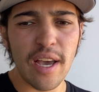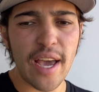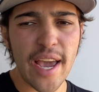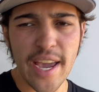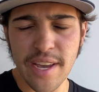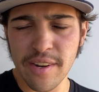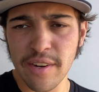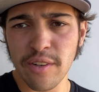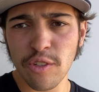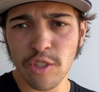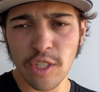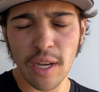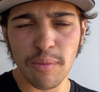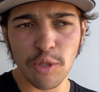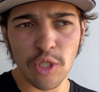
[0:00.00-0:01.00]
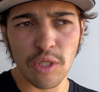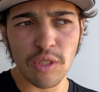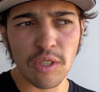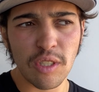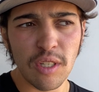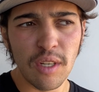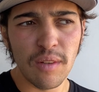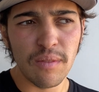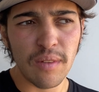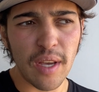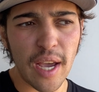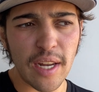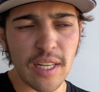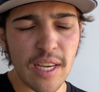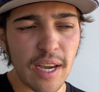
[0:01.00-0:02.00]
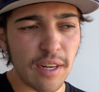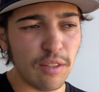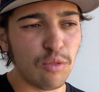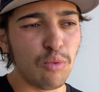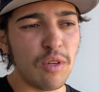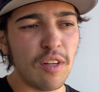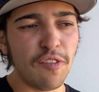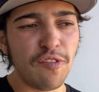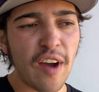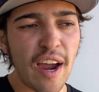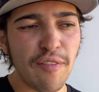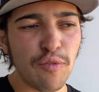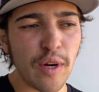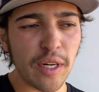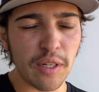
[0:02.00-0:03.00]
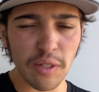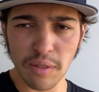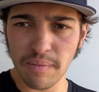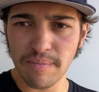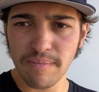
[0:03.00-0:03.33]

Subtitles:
8 interceptions, and he had a 3-5 record.